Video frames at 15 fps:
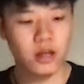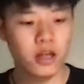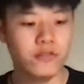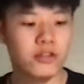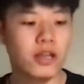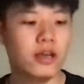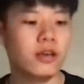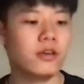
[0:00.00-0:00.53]

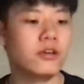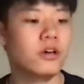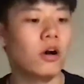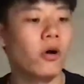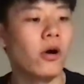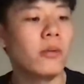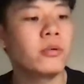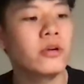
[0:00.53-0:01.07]
If they
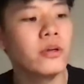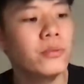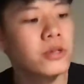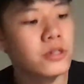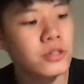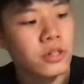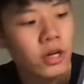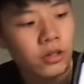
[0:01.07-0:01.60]
cooperate
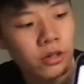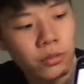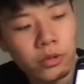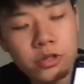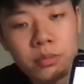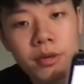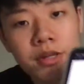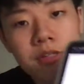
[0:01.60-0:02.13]
with each other,
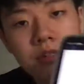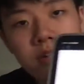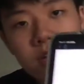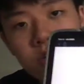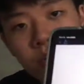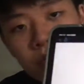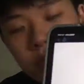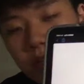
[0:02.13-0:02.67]
which means they
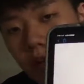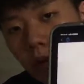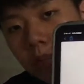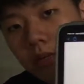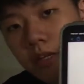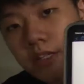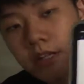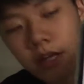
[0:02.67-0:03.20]
don't tell
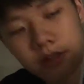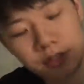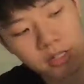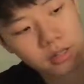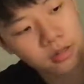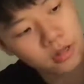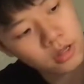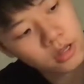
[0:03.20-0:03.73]
police
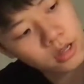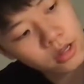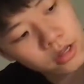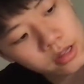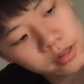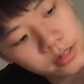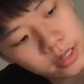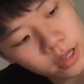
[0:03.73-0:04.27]
anything,
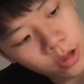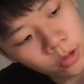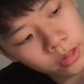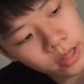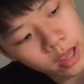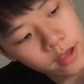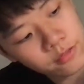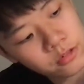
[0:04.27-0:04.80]
they
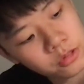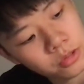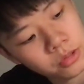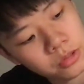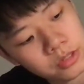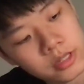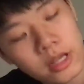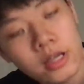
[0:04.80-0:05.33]
only have
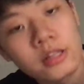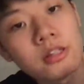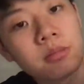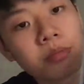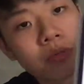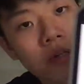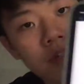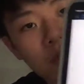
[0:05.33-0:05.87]
to stay in the
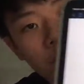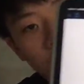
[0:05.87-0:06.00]
prison